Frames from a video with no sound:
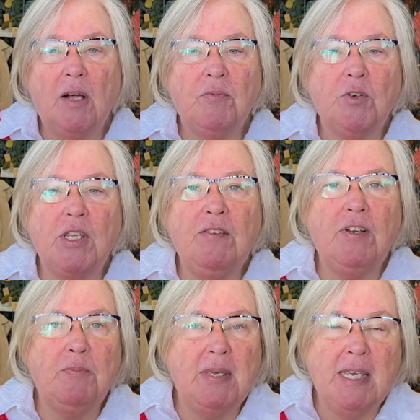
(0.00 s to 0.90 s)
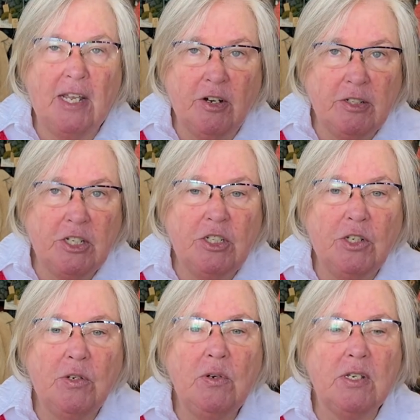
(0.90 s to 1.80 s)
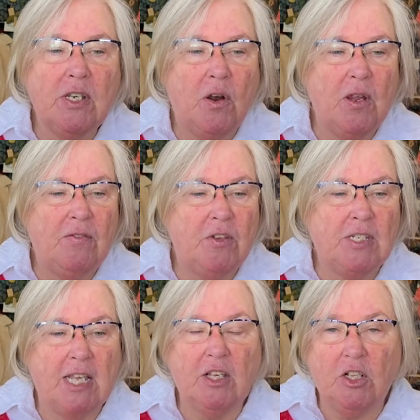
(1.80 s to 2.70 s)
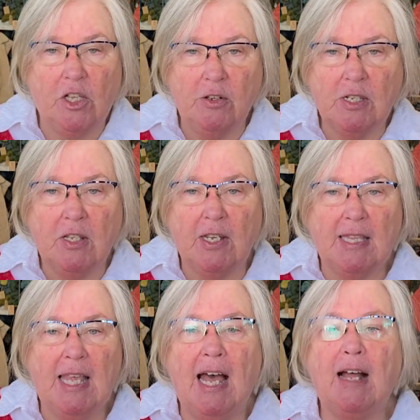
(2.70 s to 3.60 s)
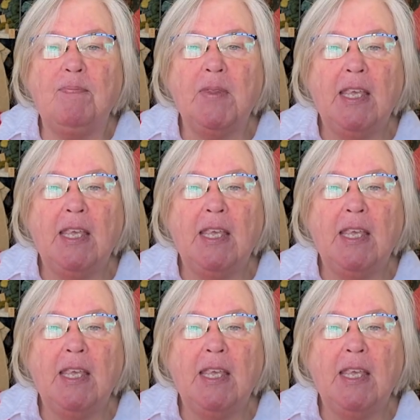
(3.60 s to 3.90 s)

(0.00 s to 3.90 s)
for even a beginner to do. So if you take a close look at that